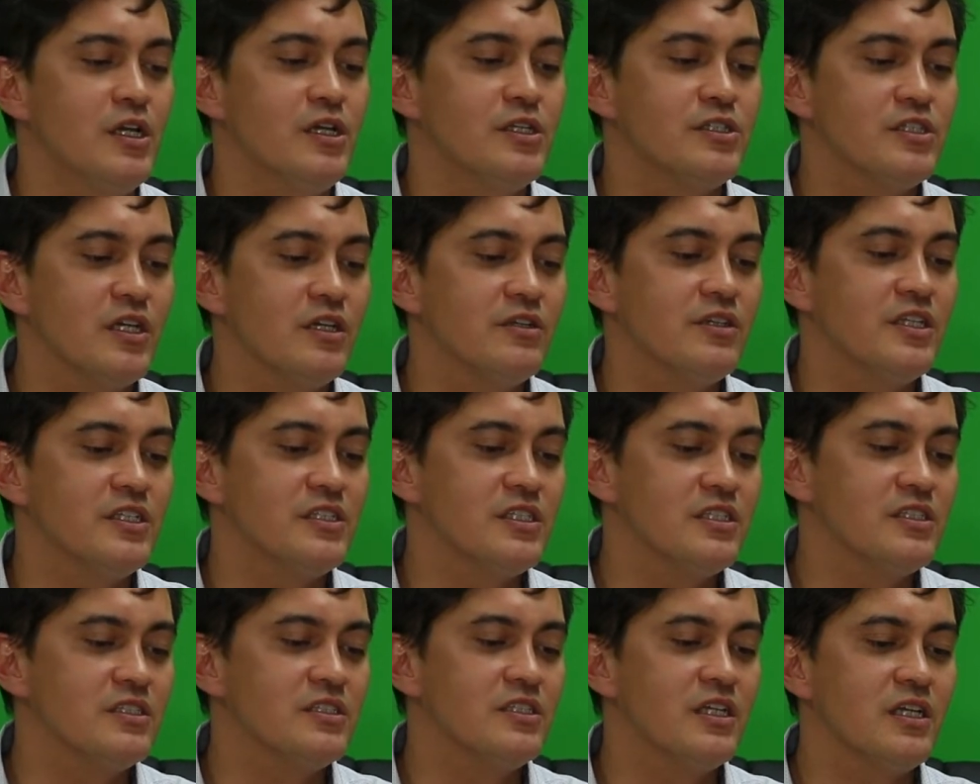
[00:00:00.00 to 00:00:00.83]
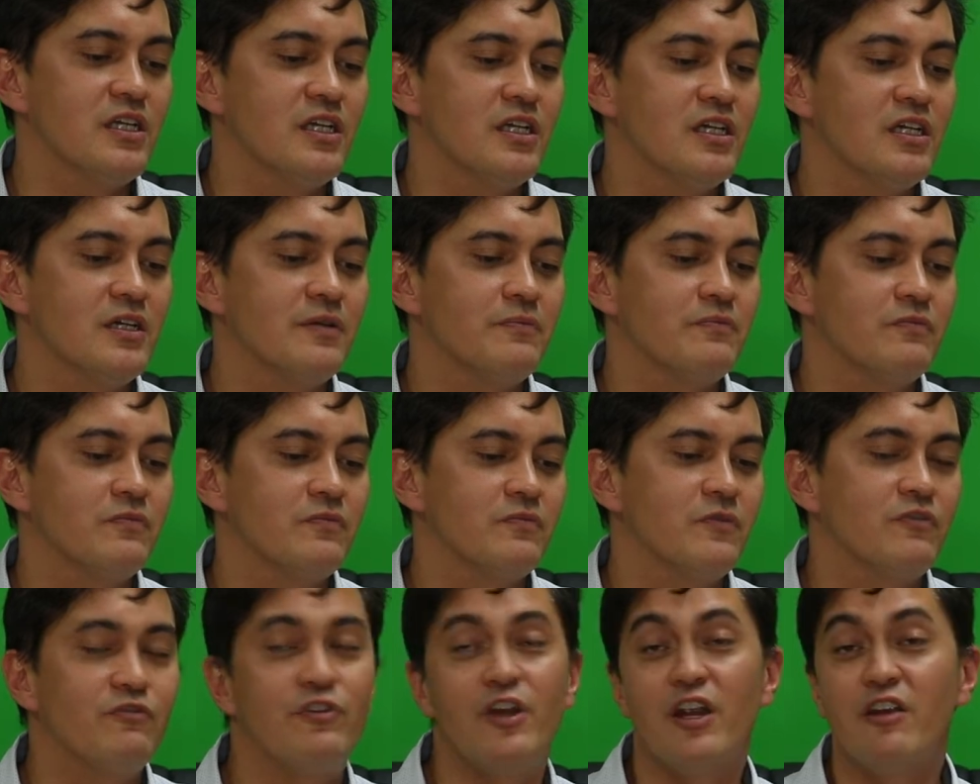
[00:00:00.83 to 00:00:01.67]
So this is
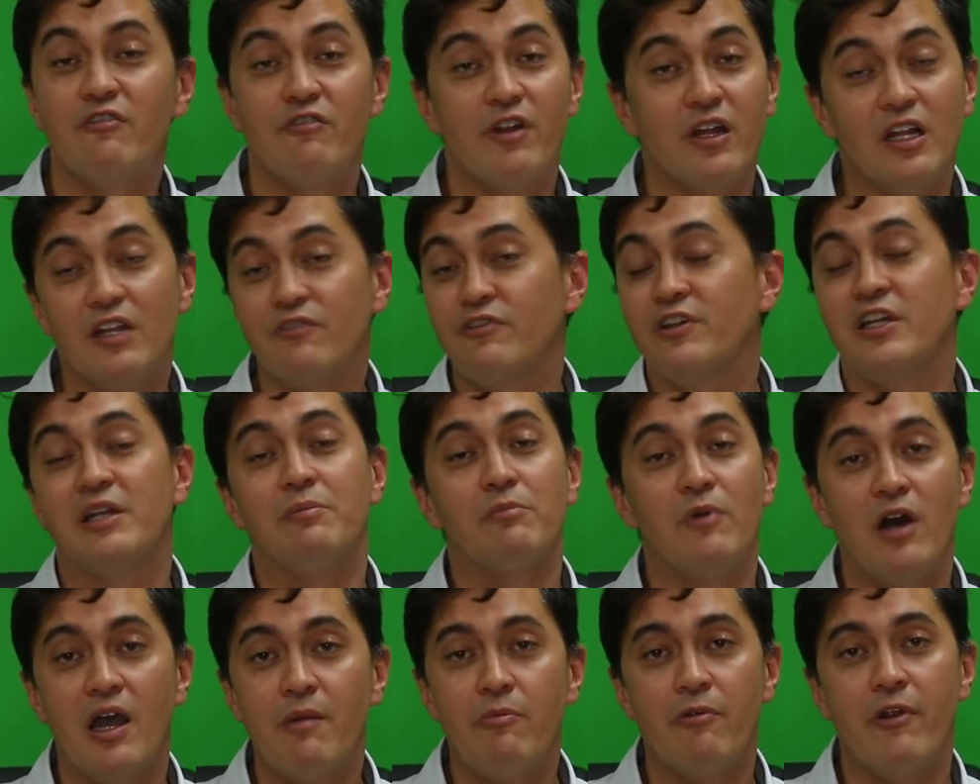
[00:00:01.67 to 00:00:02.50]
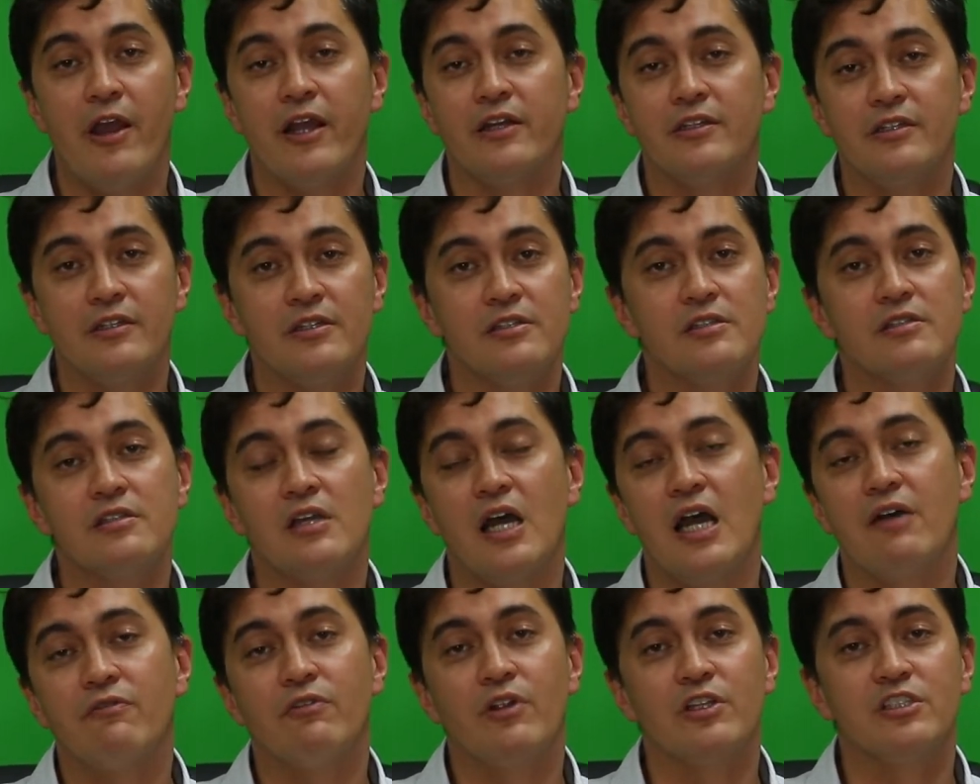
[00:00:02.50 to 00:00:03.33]
very relevant in my practice.
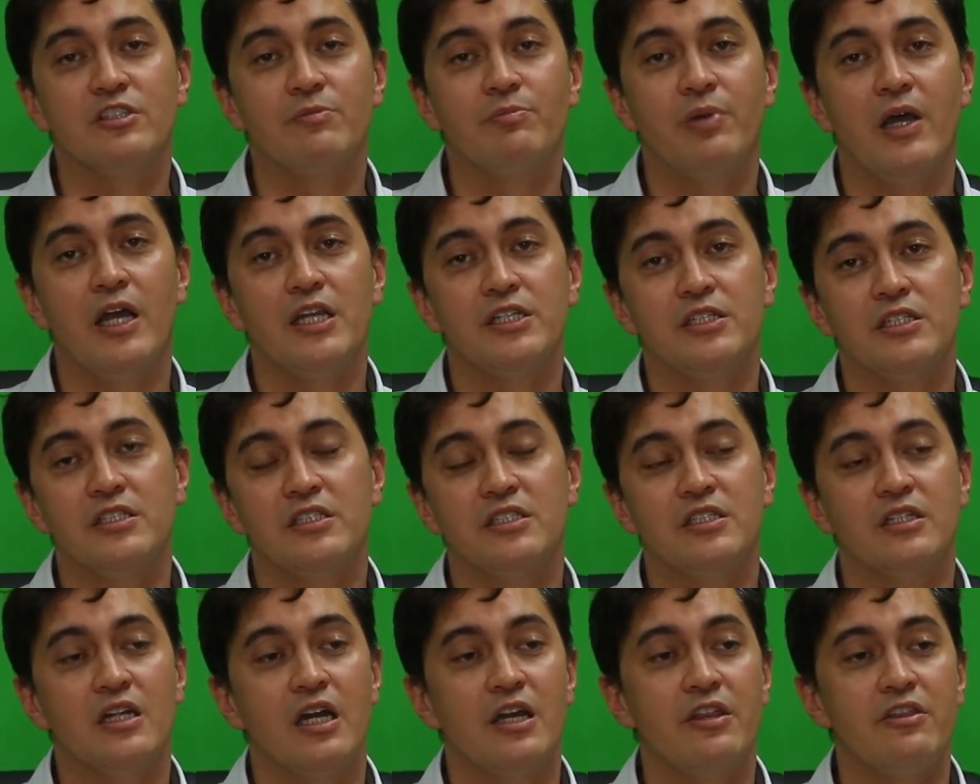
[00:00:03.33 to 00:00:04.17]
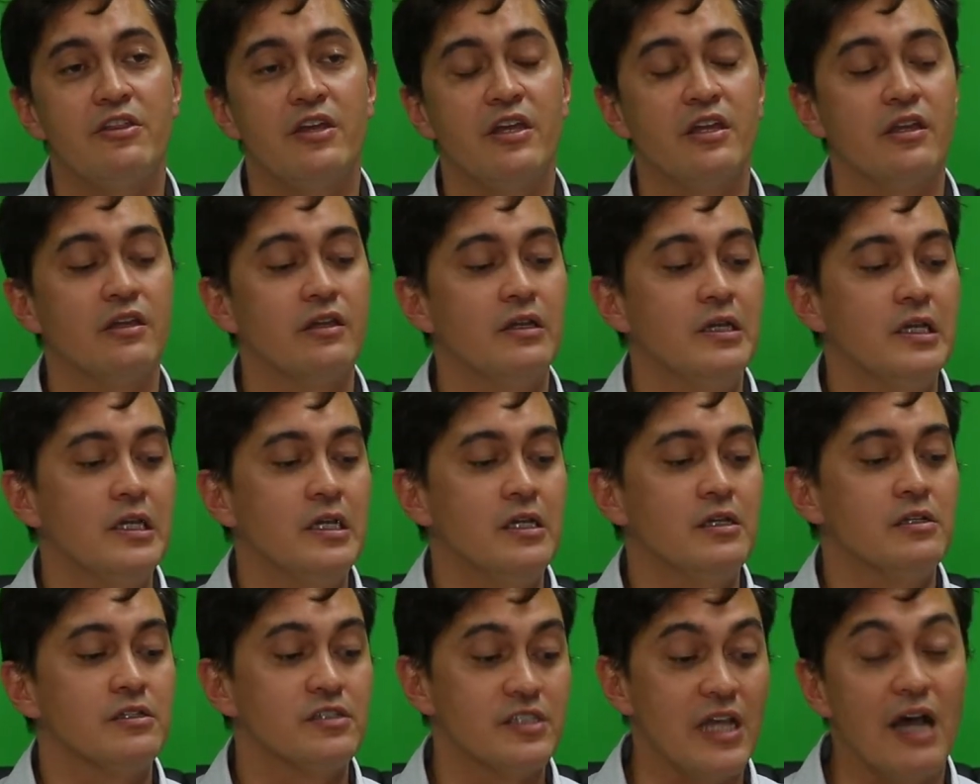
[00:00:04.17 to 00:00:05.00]
I have lots of patients that I think
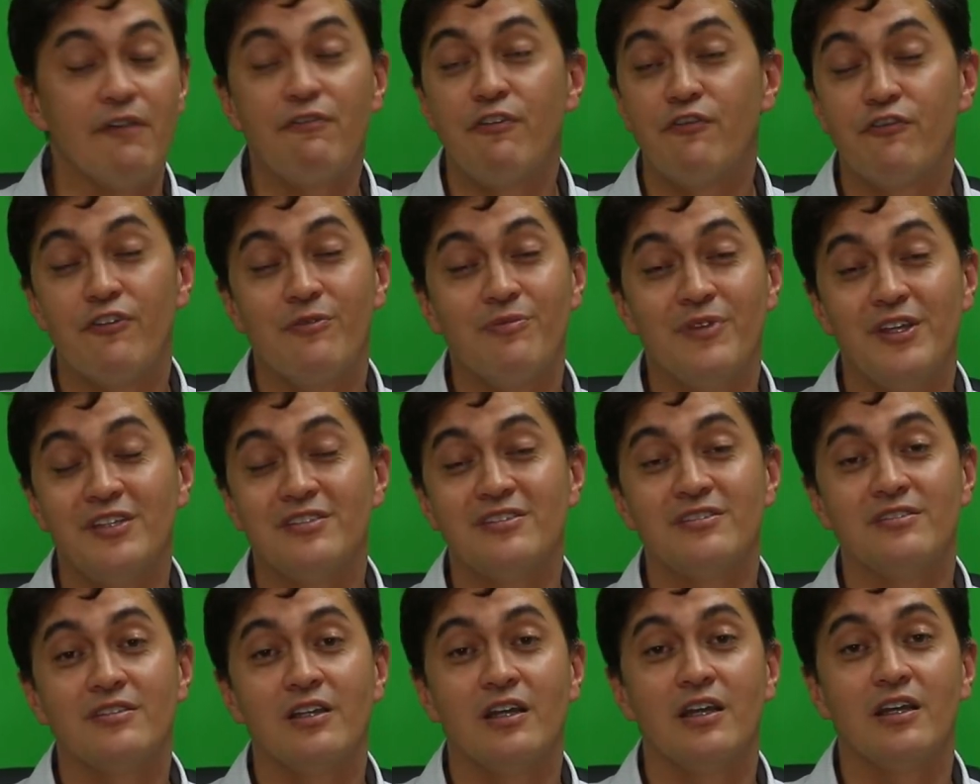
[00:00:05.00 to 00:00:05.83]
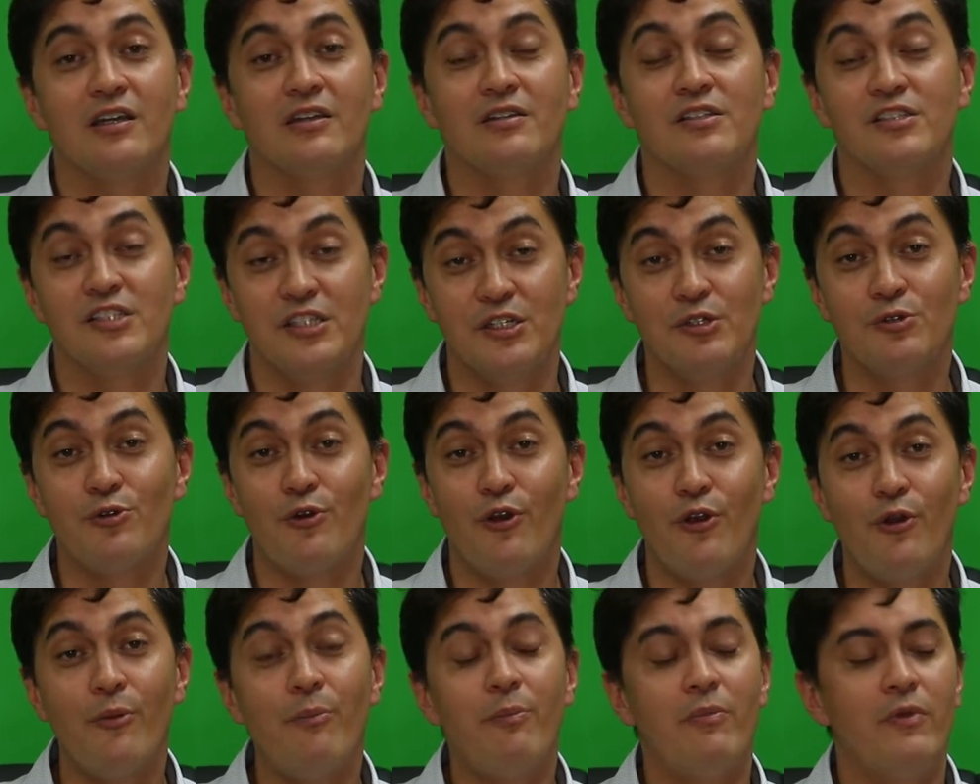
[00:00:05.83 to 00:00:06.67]
suffer from this
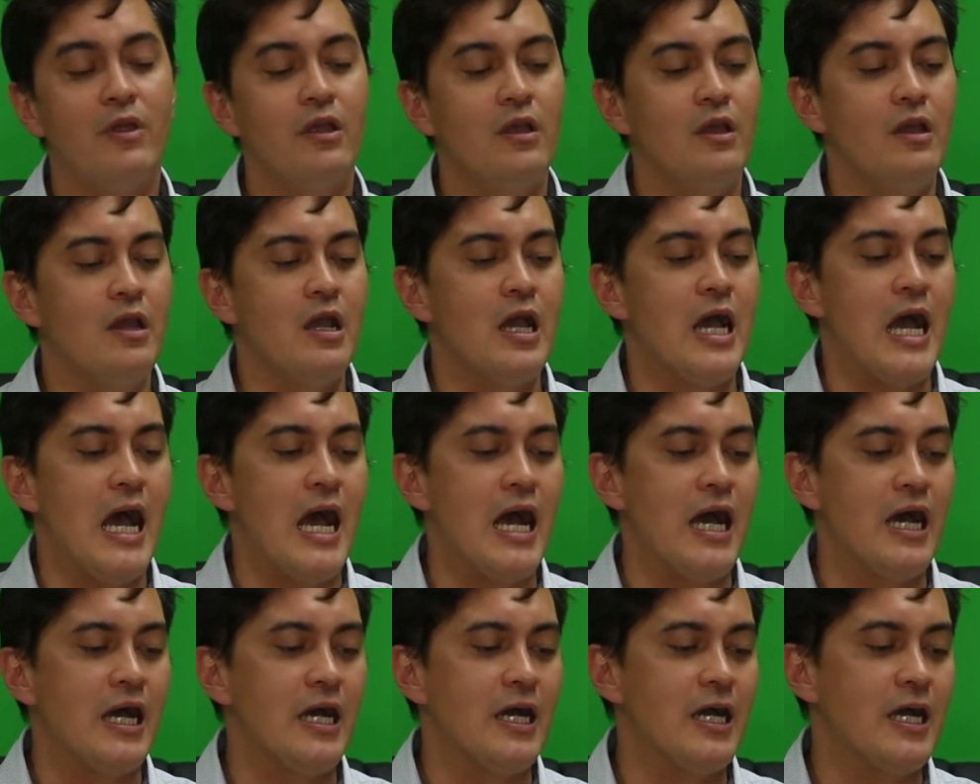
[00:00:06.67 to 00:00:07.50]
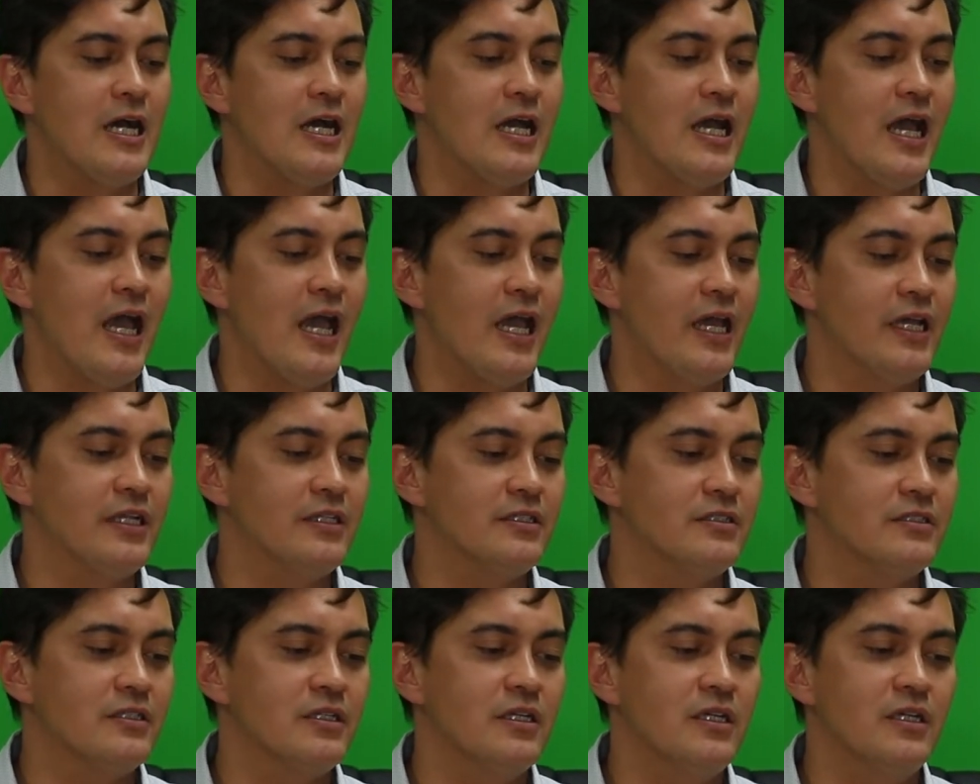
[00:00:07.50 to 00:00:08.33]
syndrome
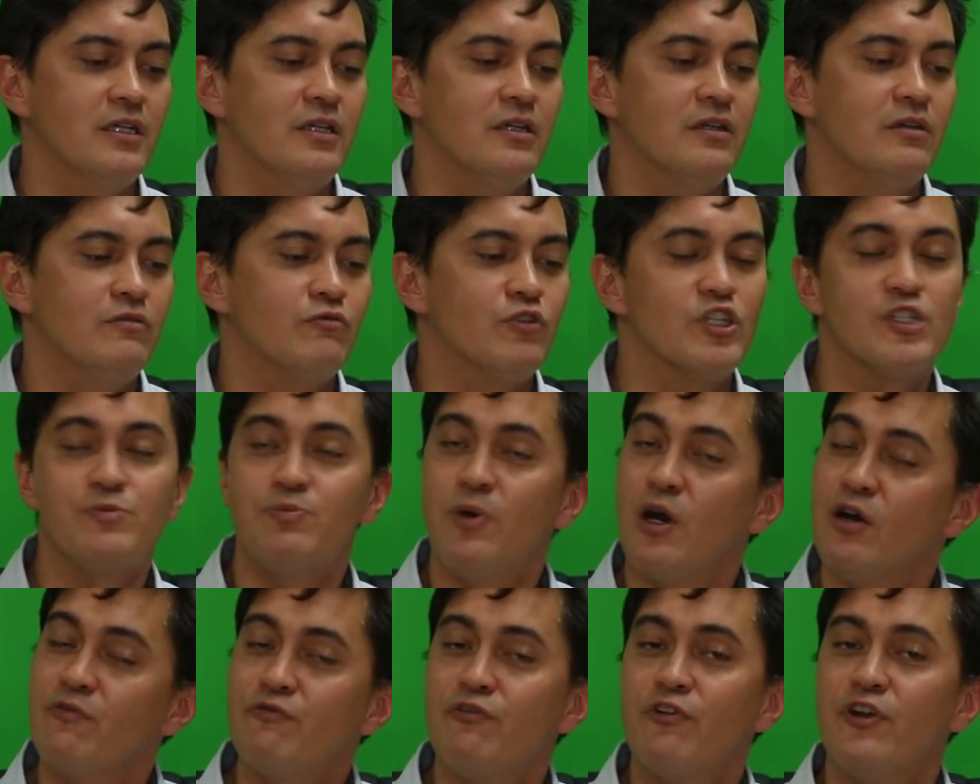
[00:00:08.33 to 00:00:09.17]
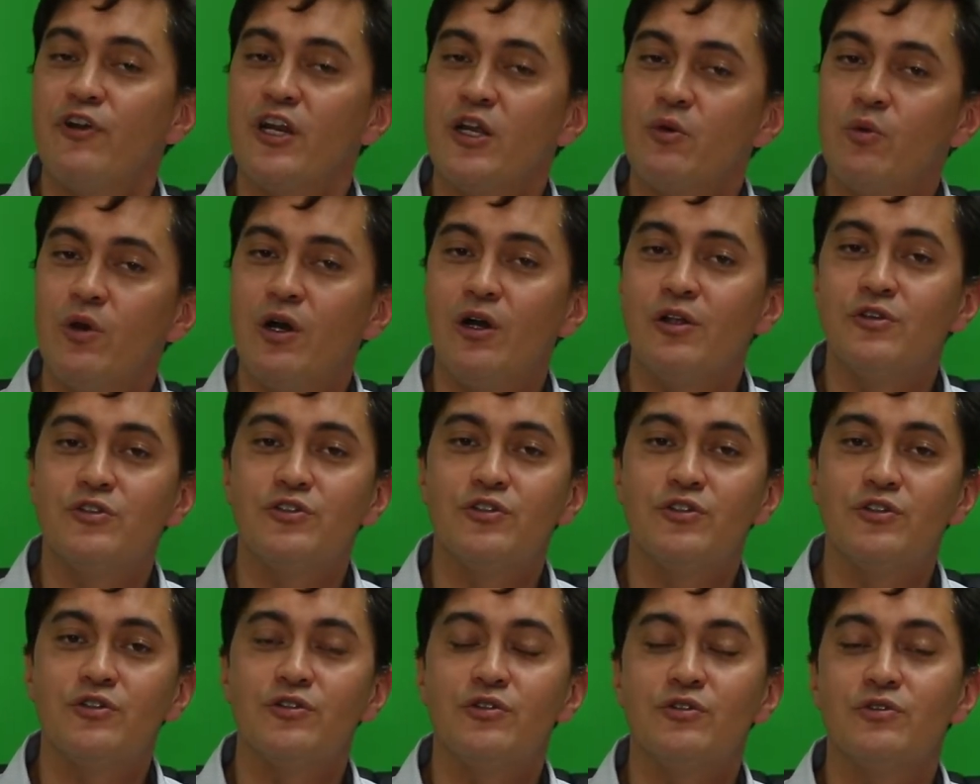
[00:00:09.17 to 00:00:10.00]
and respond very well
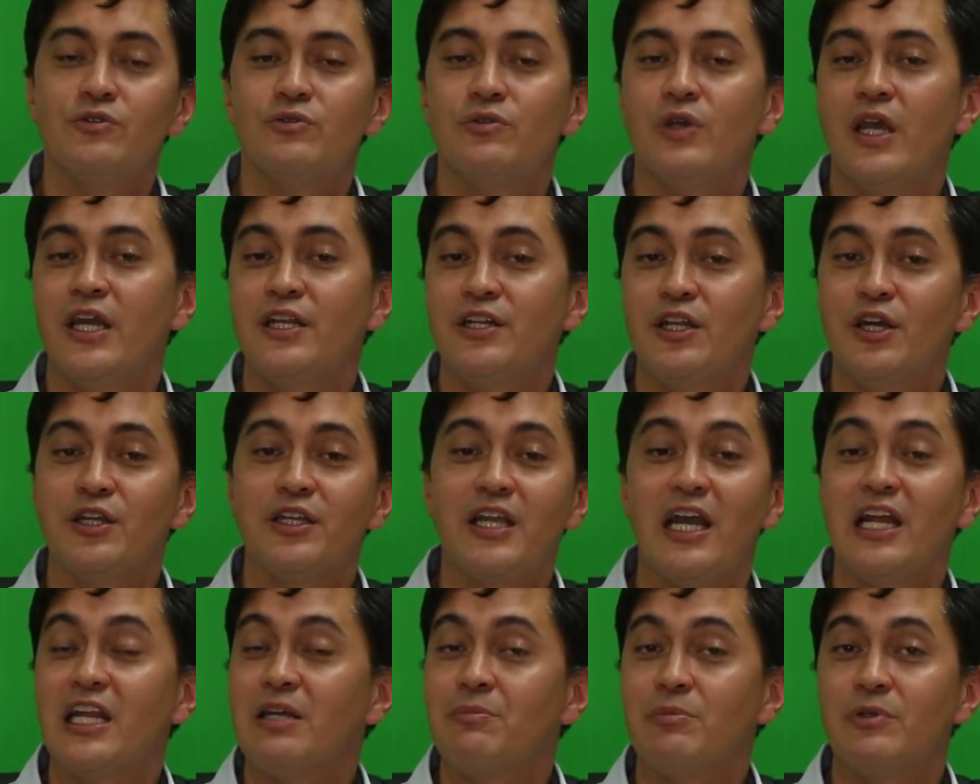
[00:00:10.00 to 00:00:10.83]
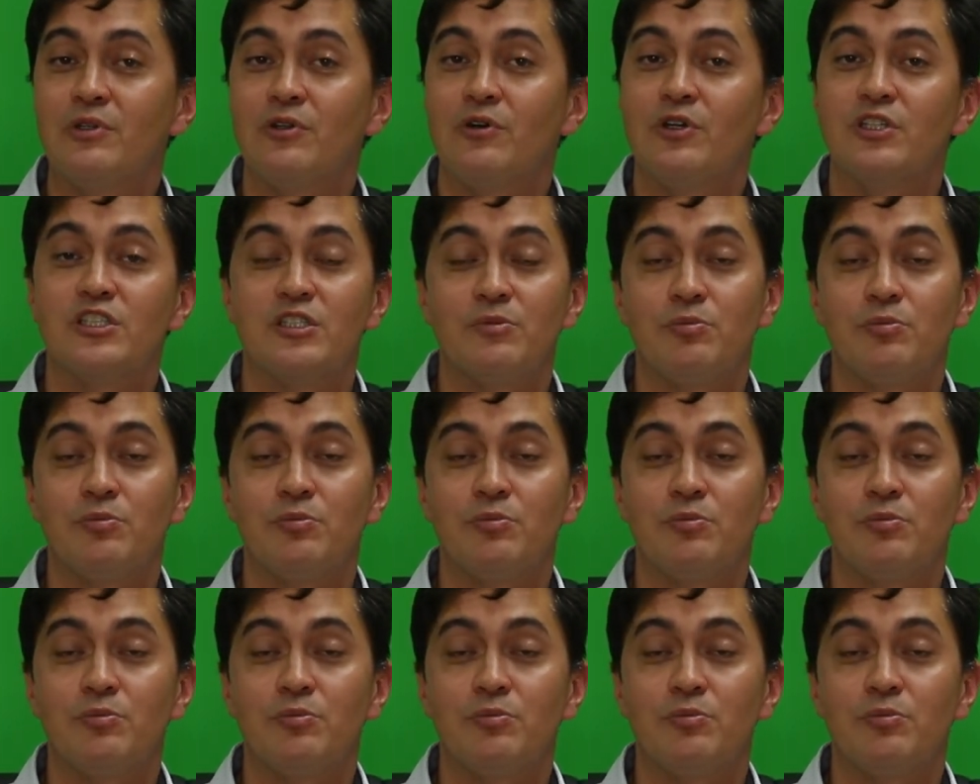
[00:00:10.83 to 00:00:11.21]
to endocannabinoid